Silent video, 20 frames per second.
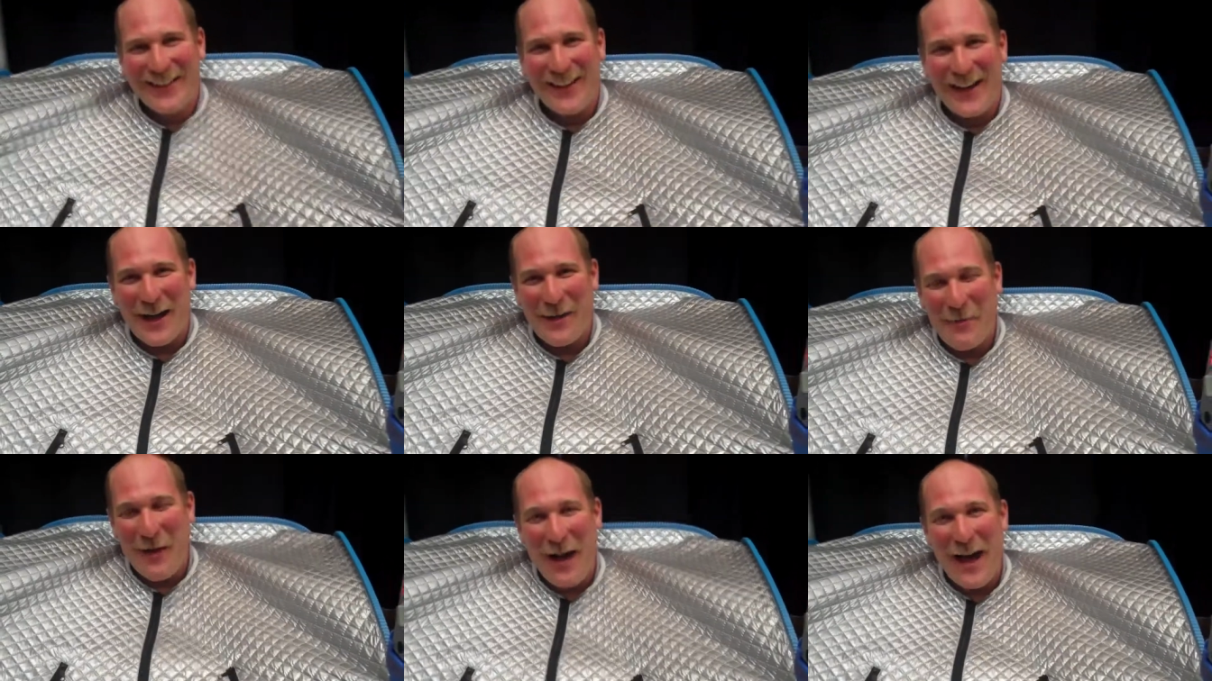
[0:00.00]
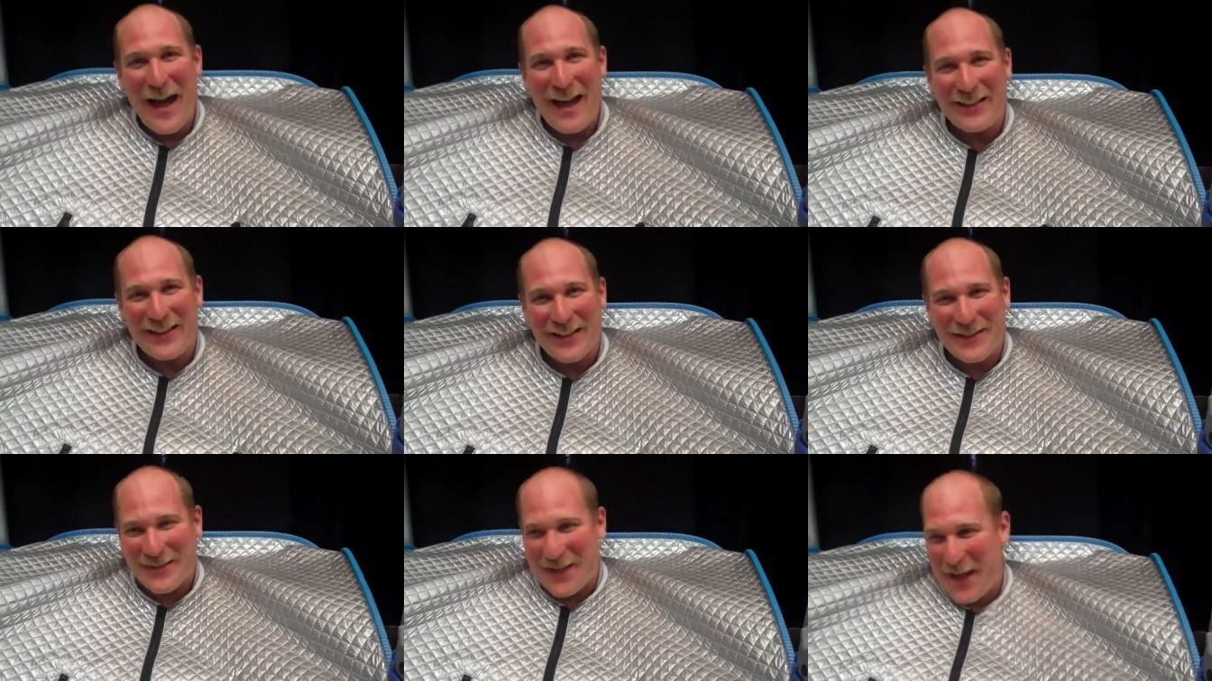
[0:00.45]
I'm
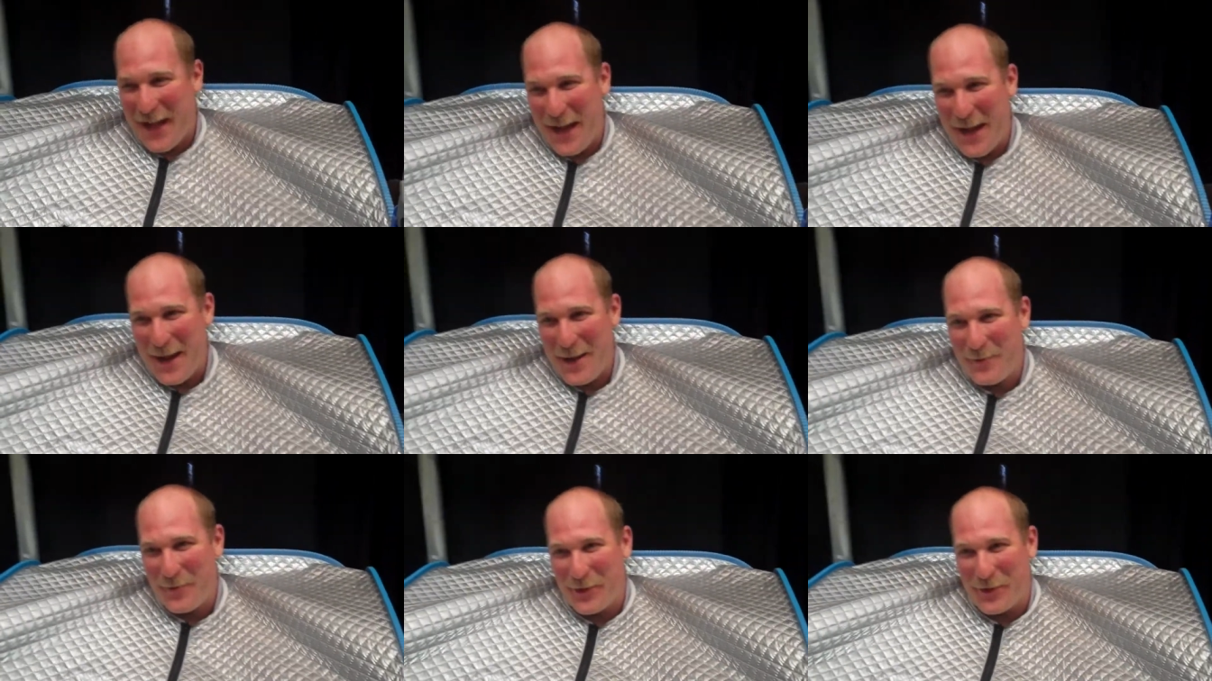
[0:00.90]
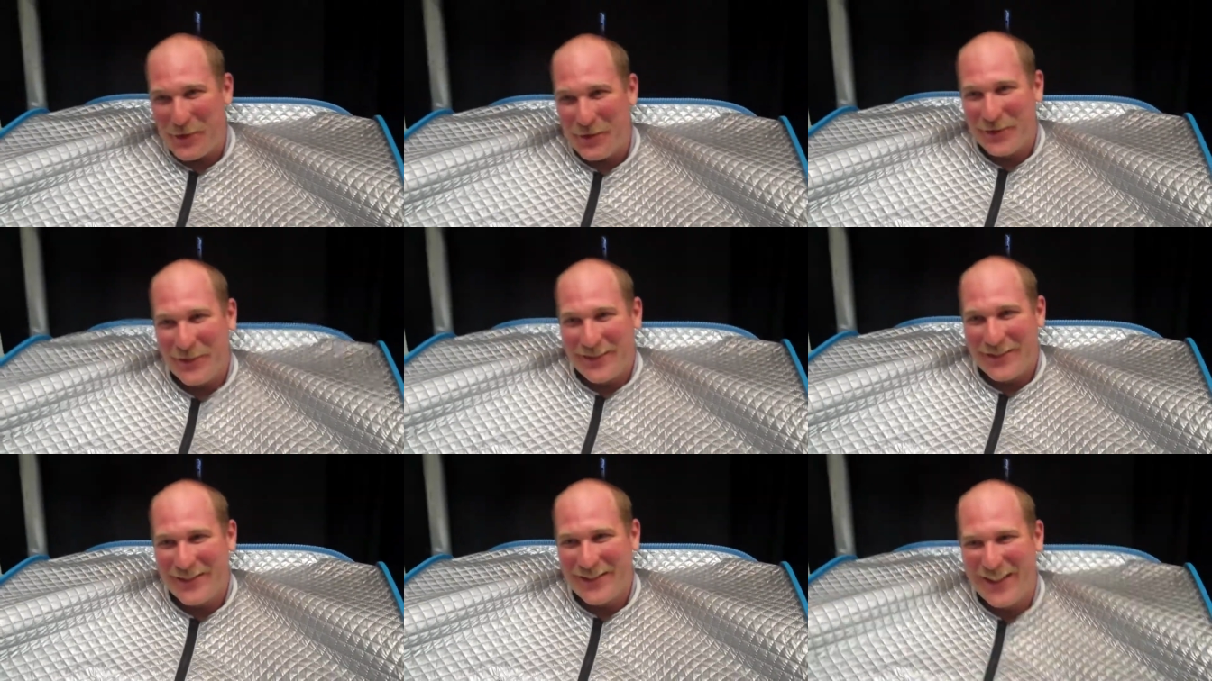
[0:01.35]
hot as a ham, though.
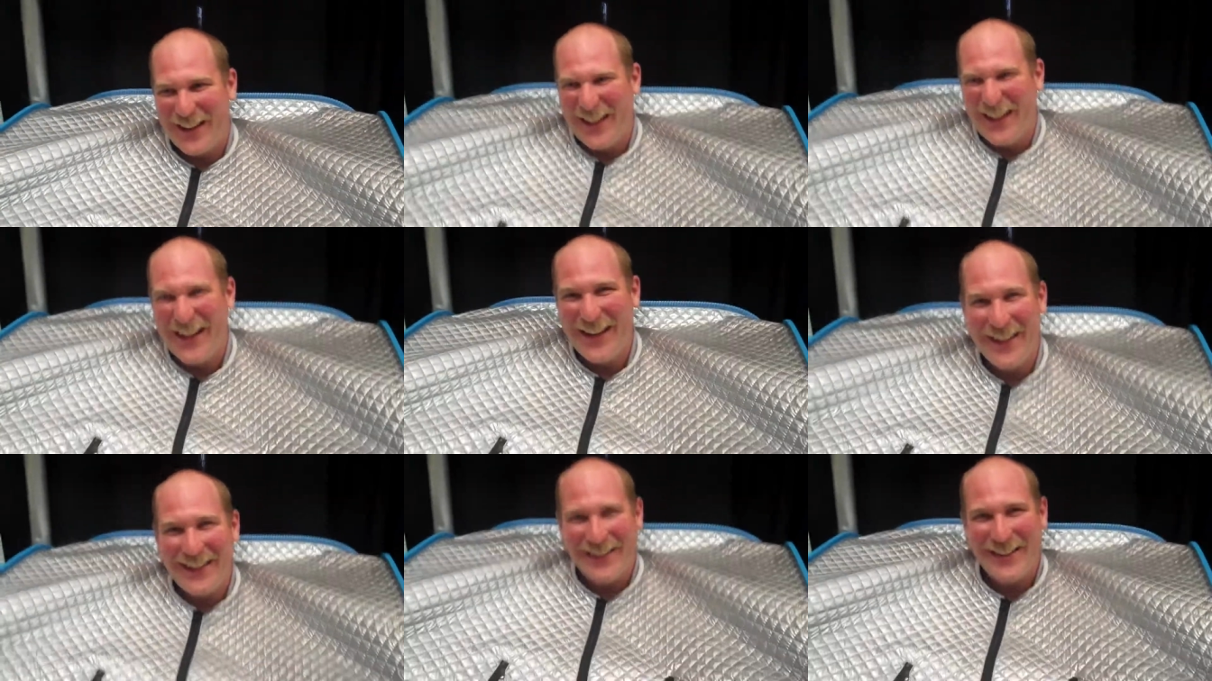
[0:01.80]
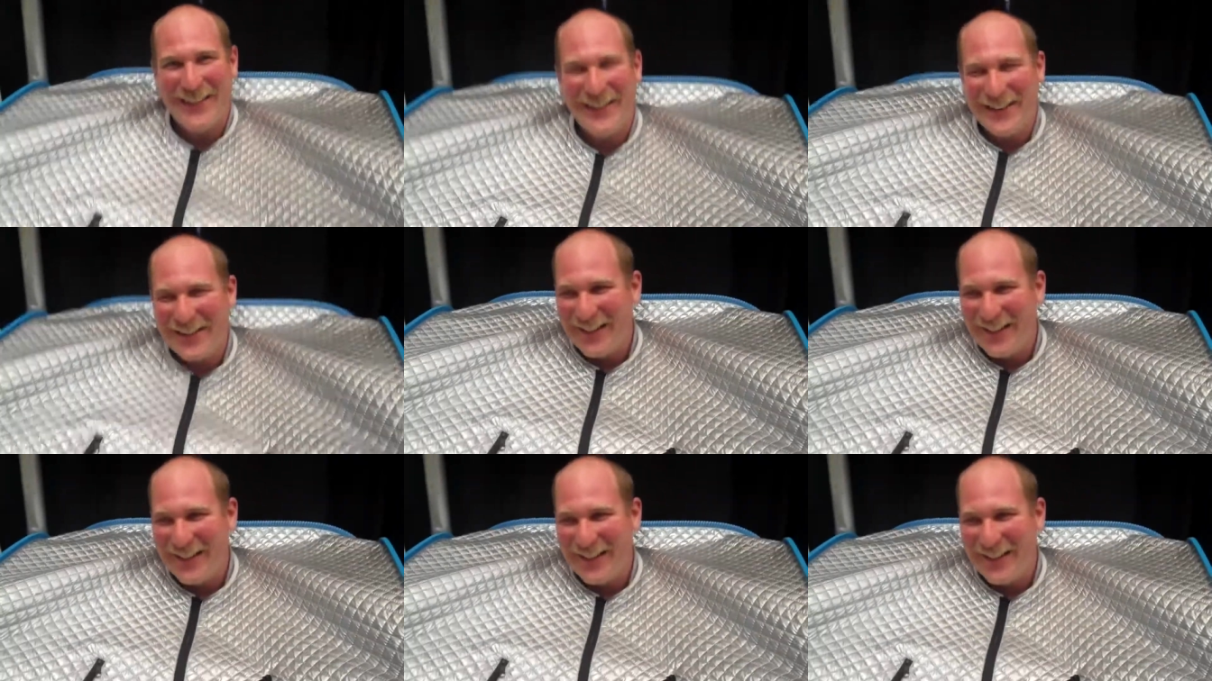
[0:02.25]
You're hot.